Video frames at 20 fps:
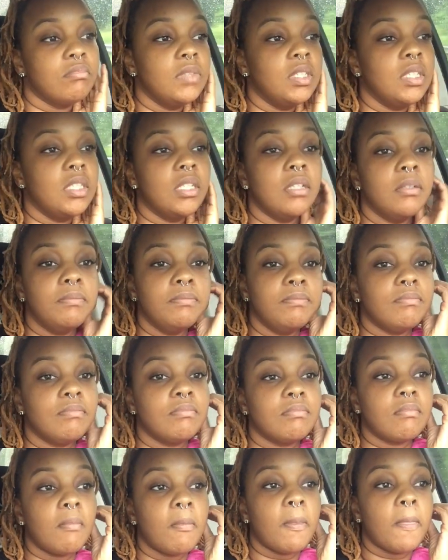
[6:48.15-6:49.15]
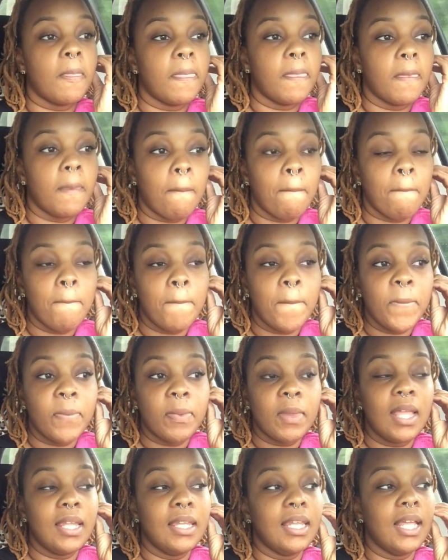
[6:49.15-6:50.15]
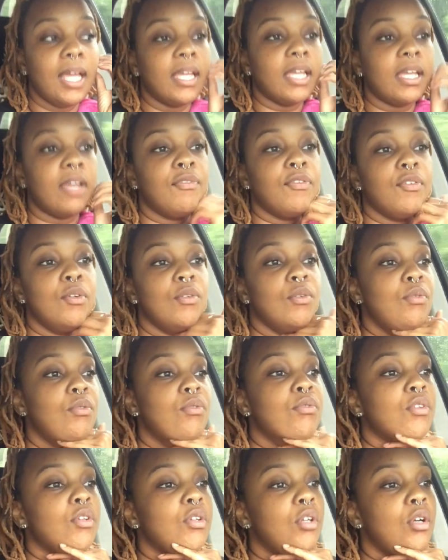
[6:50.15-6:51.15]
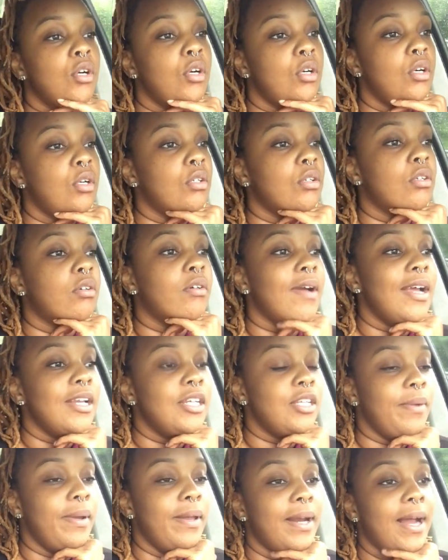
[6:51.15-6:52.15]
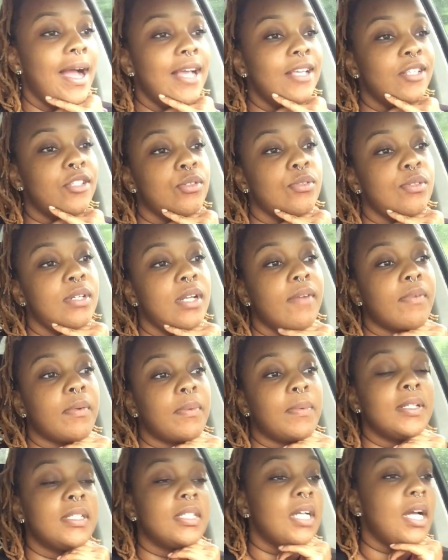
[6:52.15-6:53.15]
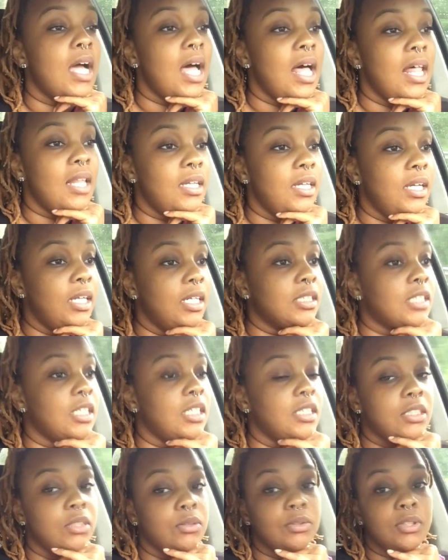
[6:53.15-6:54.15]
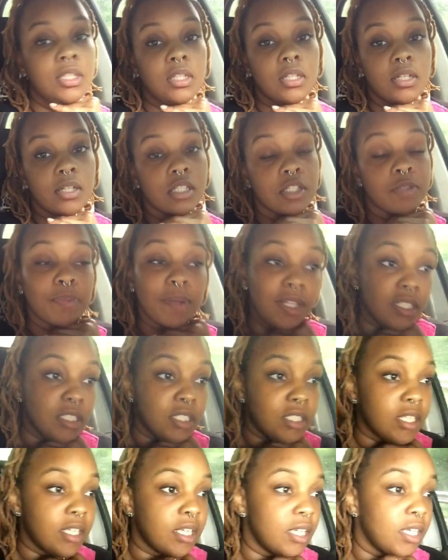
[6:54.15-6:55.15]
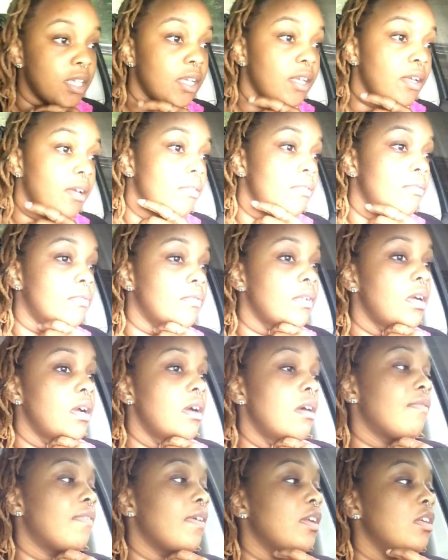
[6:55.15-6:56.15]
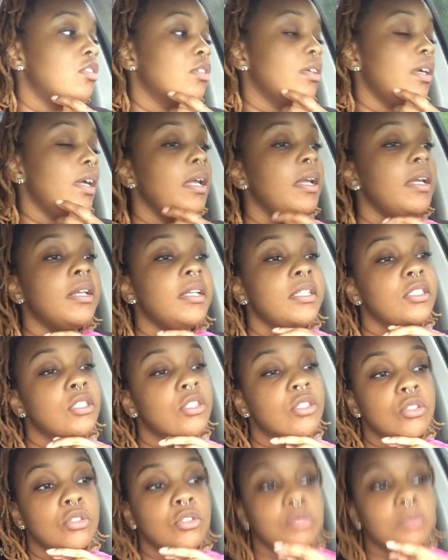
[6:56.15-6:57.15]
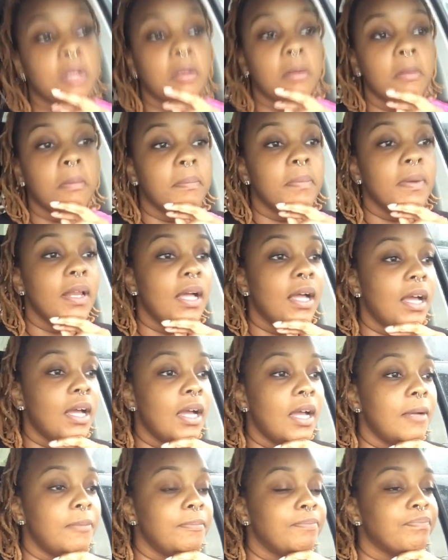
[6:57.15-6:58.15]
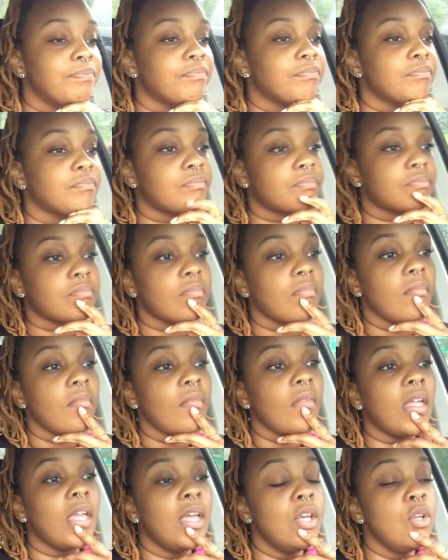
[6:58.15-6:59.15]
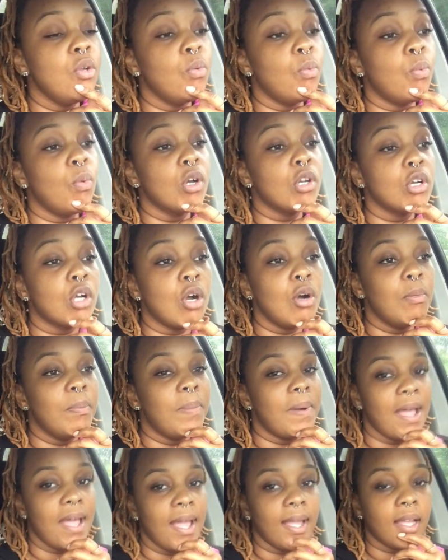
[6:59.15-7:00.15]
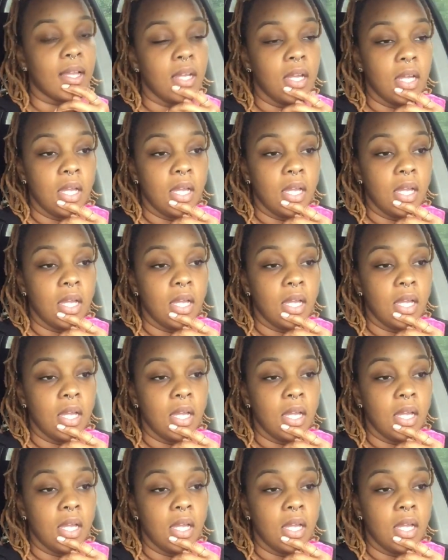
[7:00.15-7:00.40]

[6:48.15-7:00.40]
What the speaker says: yeah. And if you graduate high school and never went to college because it was either expensive, financial aid issues, blah blah, and you want to go back,